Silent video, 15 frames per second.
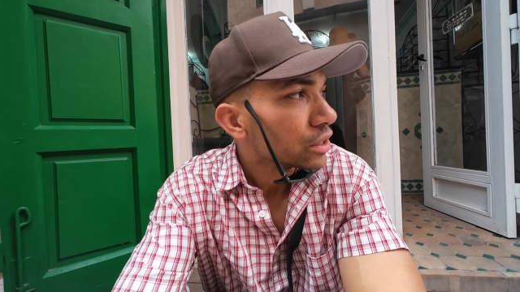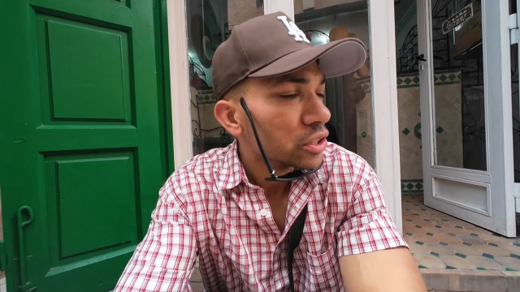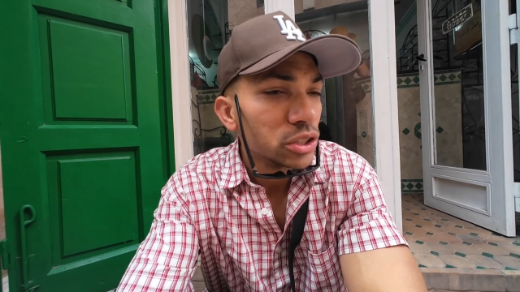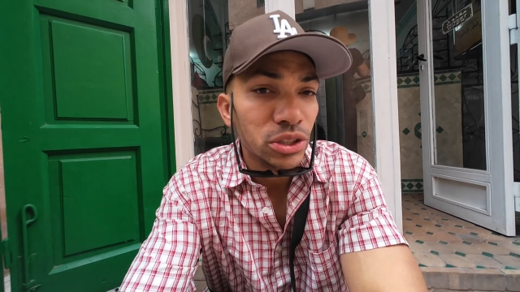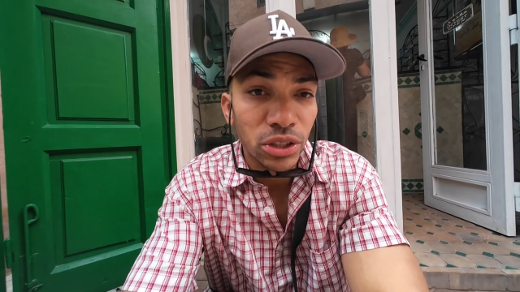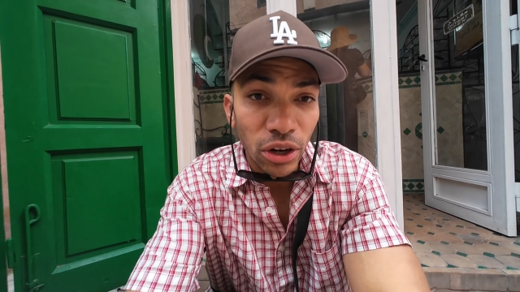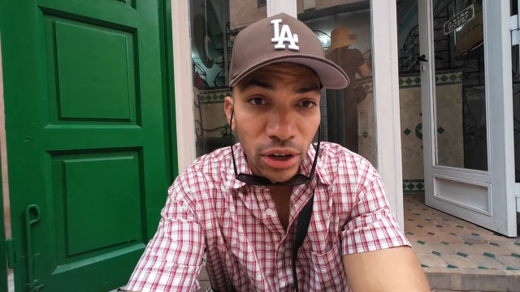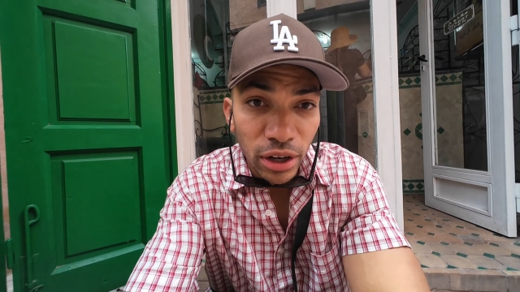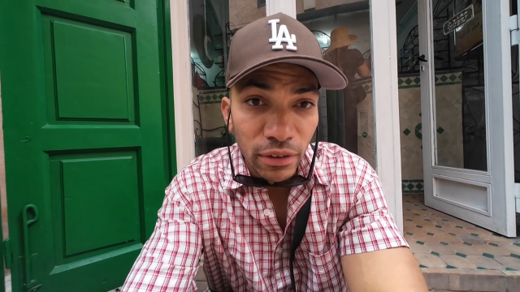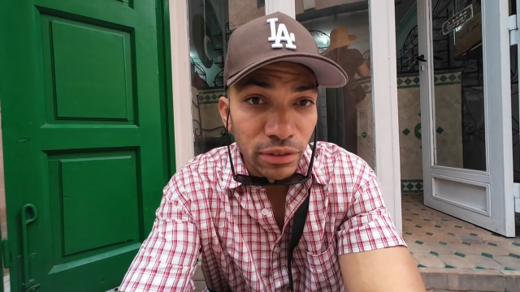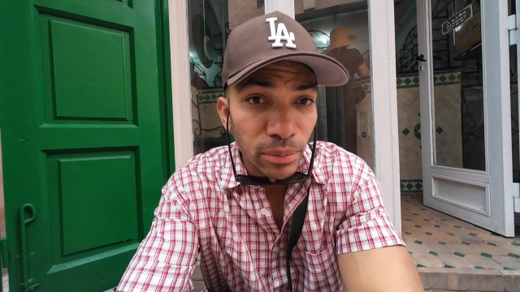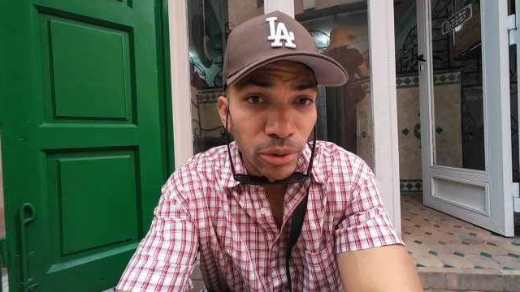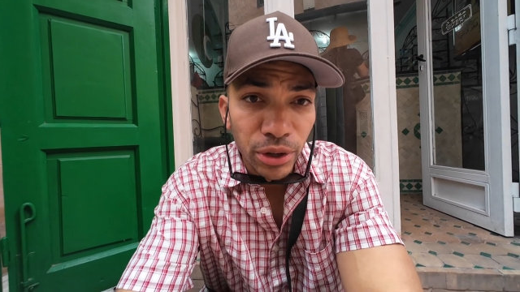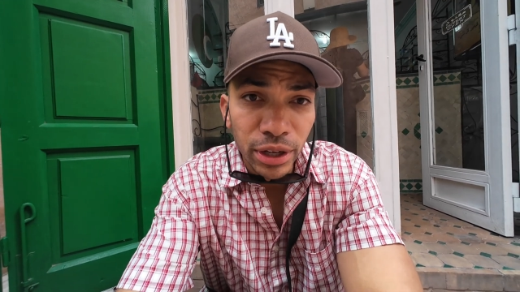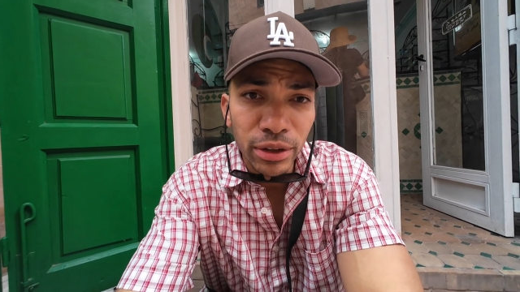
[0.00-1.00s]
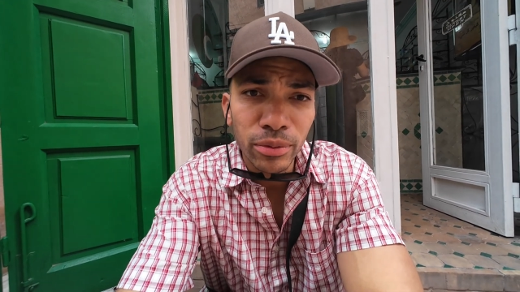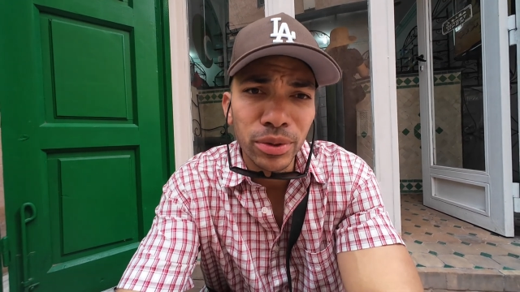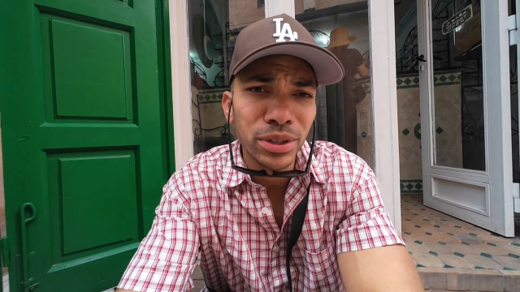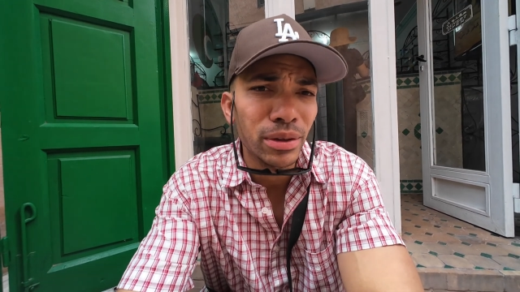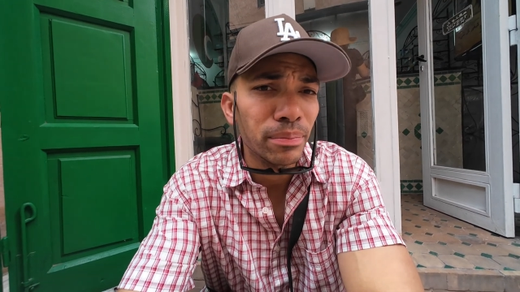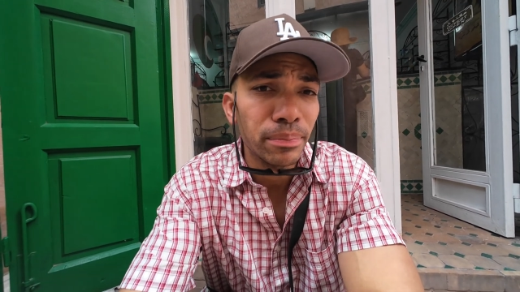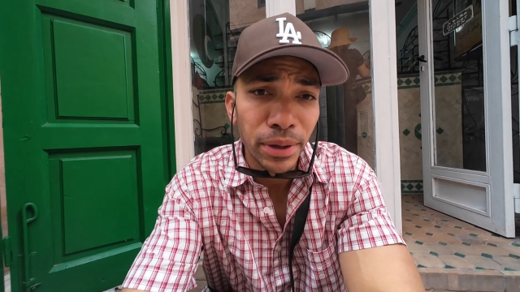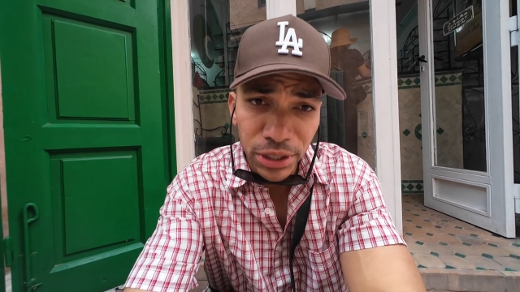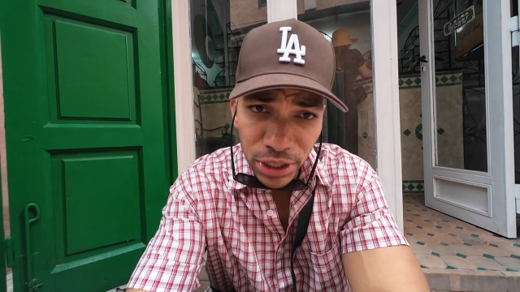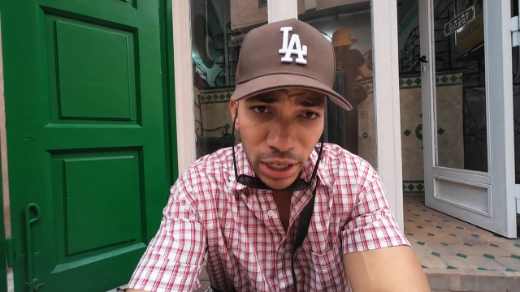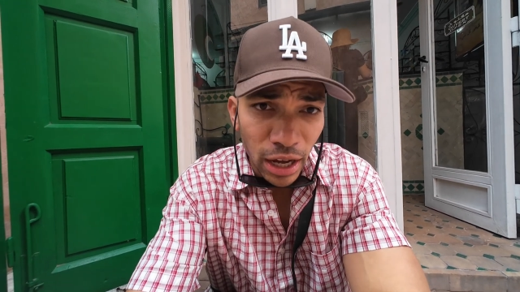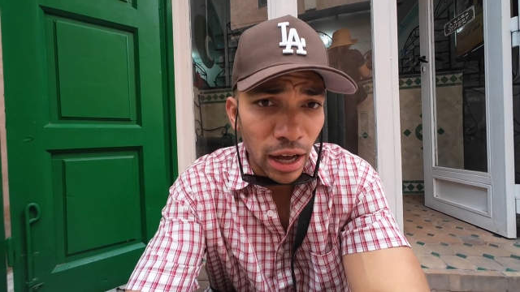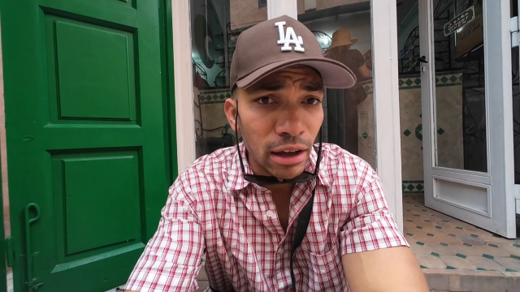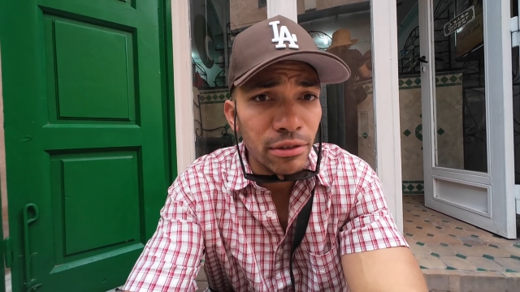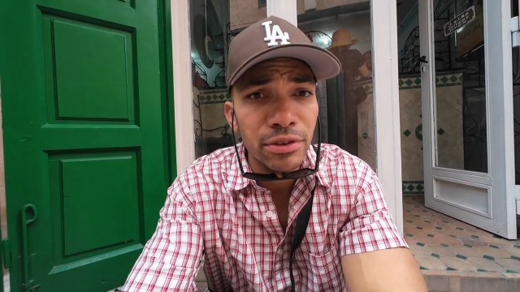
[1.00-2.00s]
Started off the morning with a bunch of
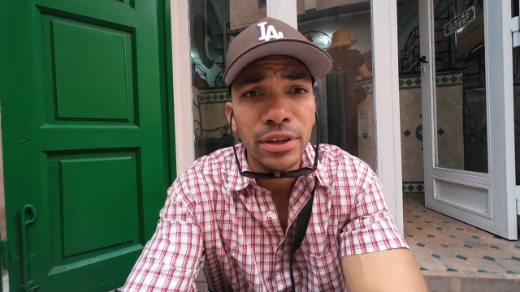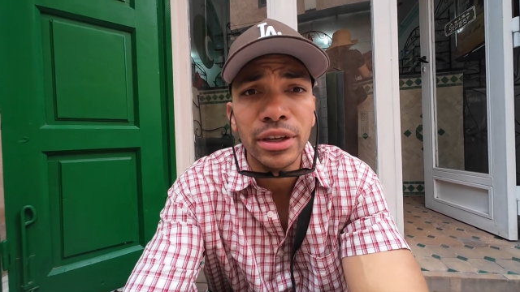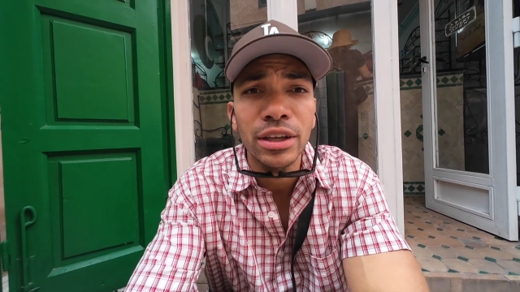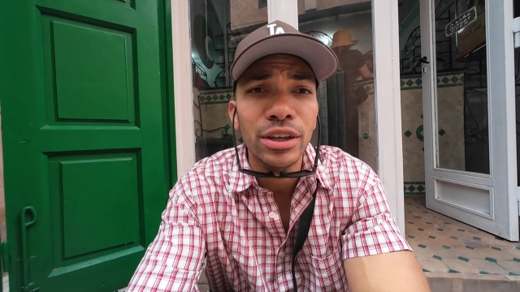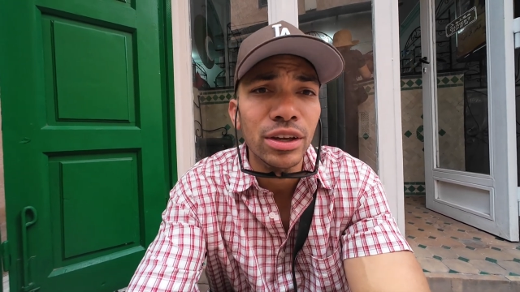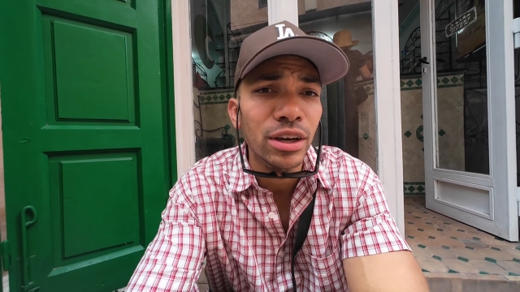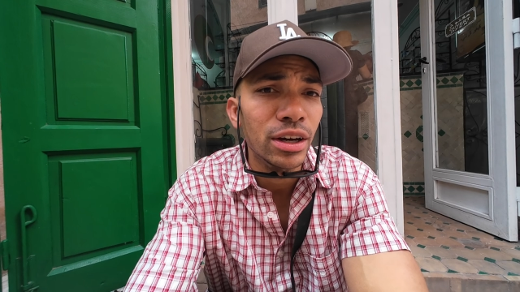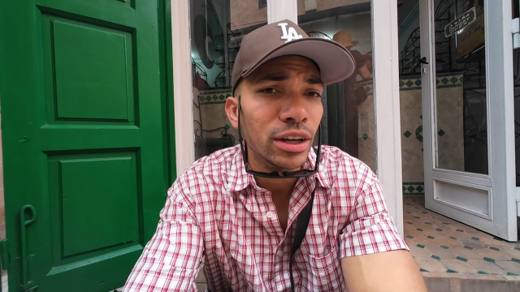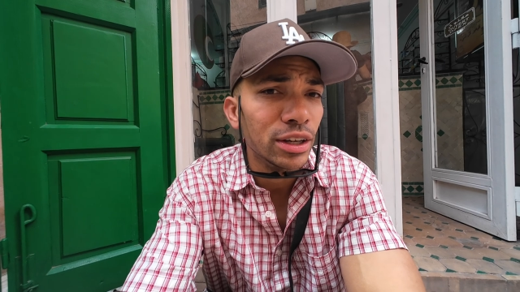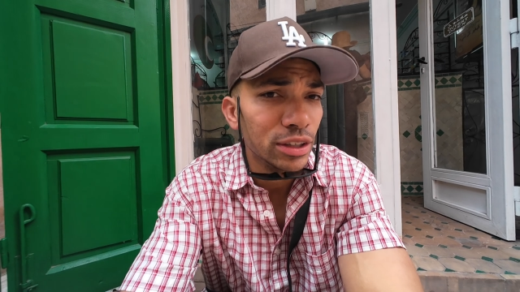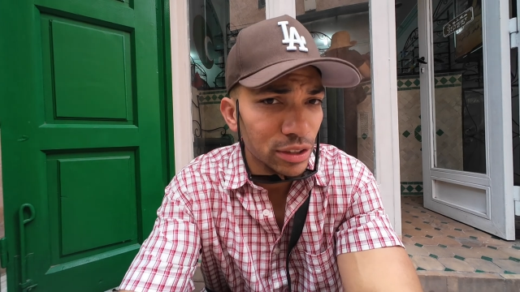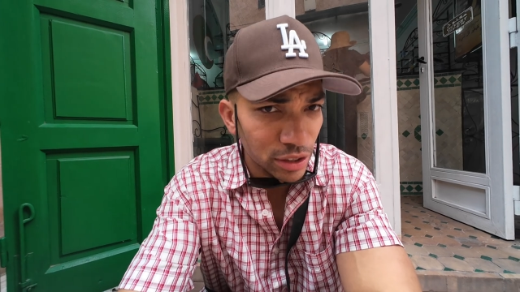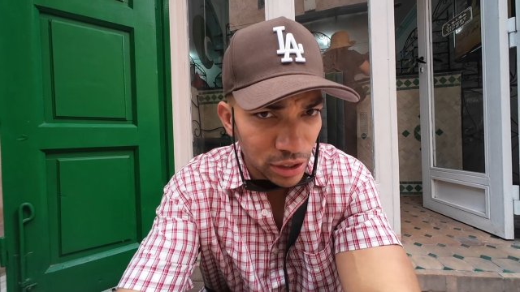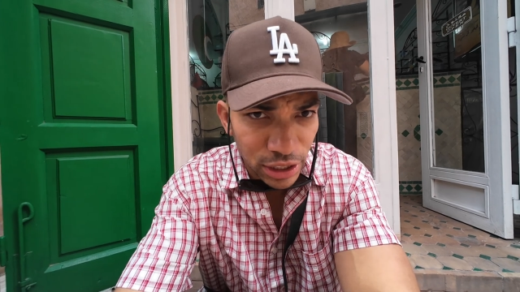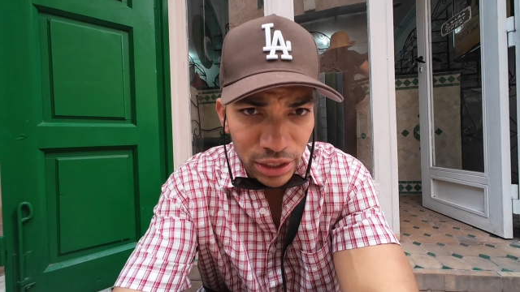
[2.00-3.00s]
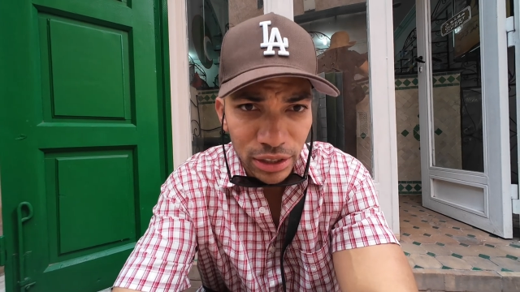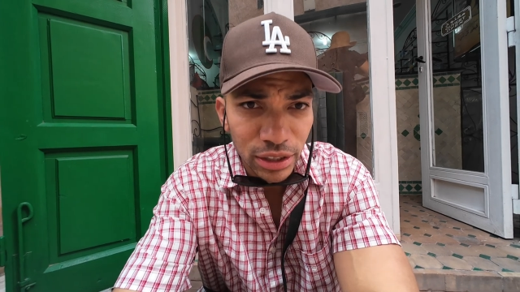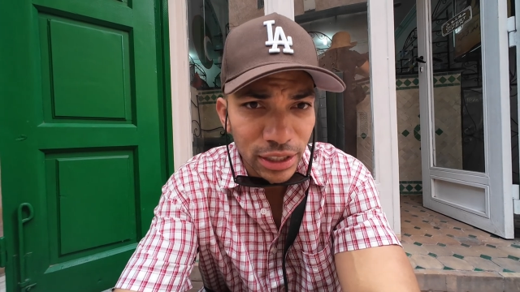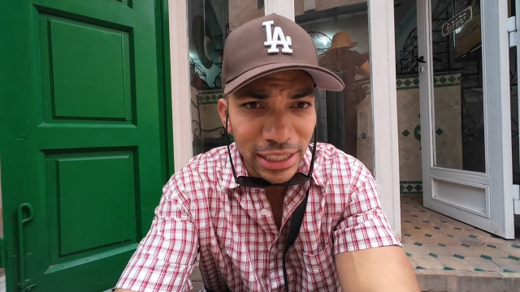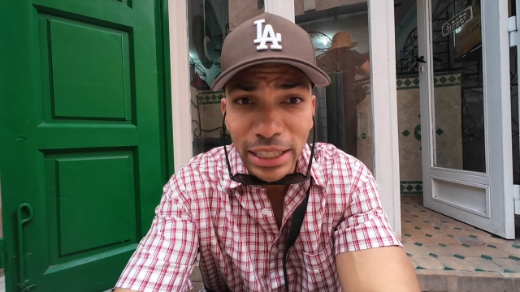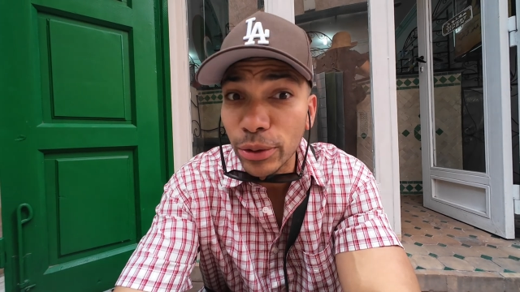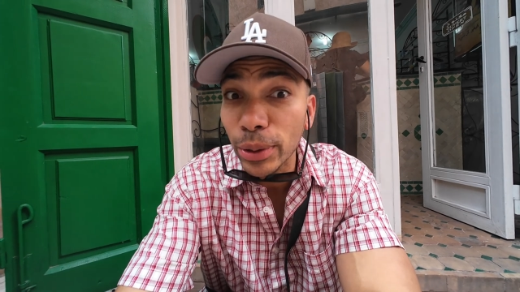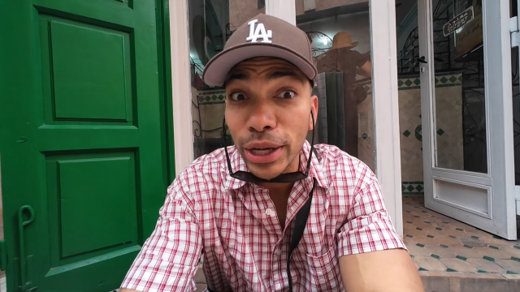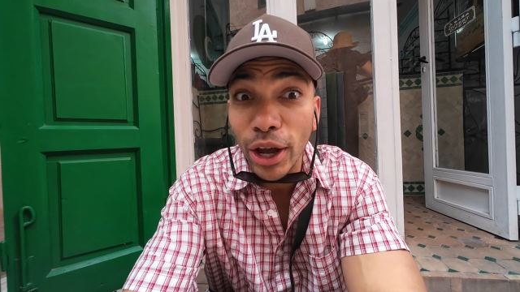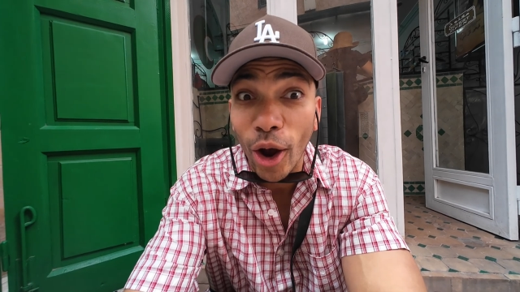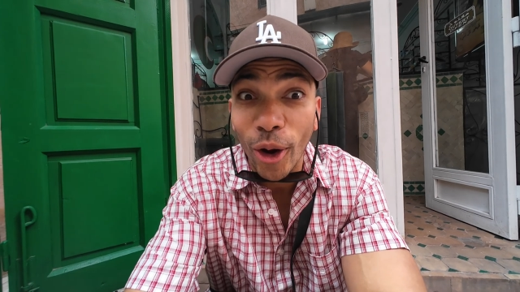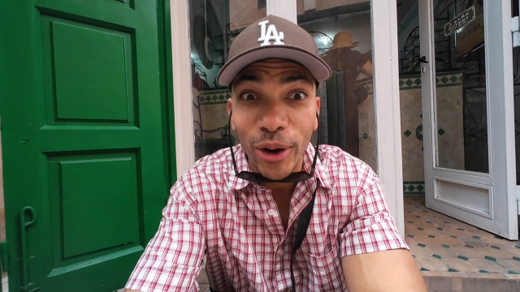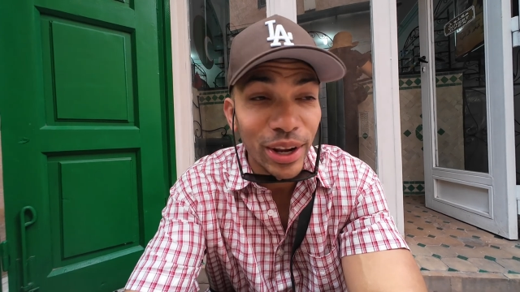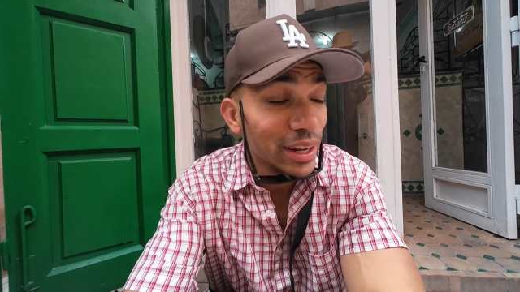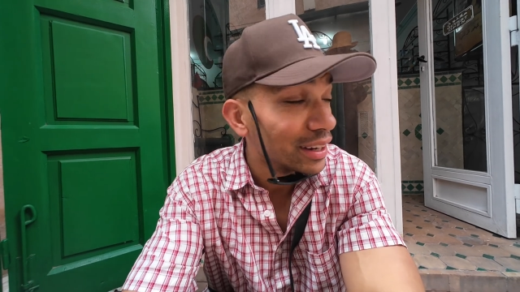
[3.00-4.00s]
coffee, a secret
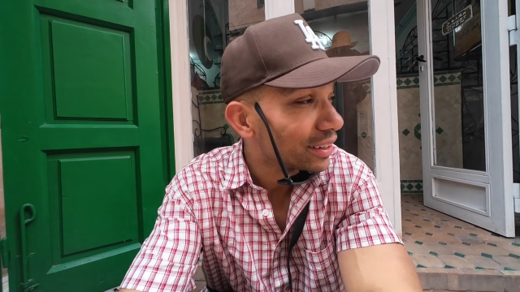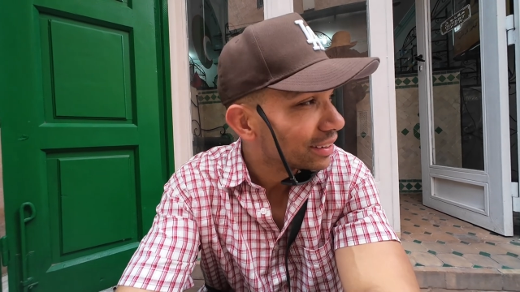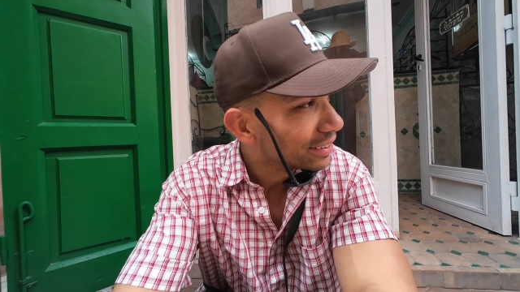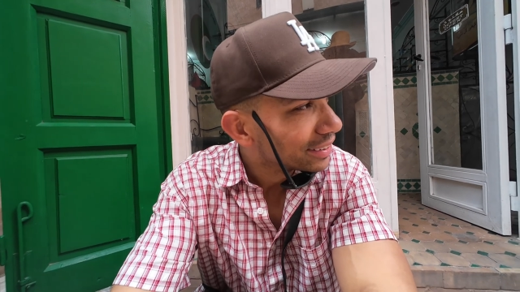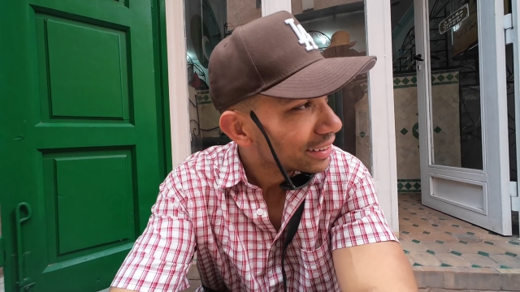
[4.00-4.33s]
garden,